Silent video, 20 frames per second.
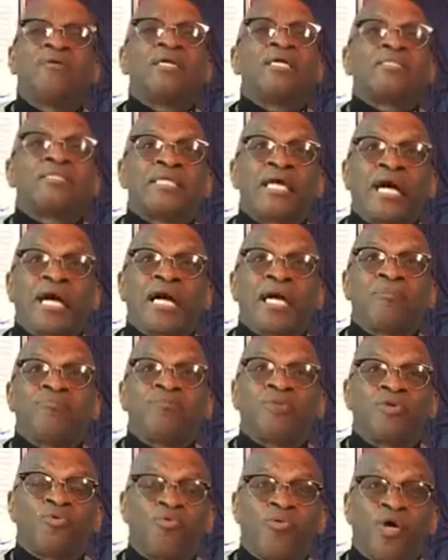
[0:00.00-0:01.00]
a time
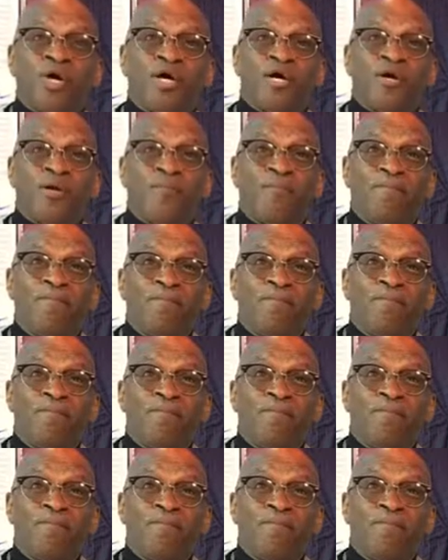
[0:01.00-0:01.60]
to where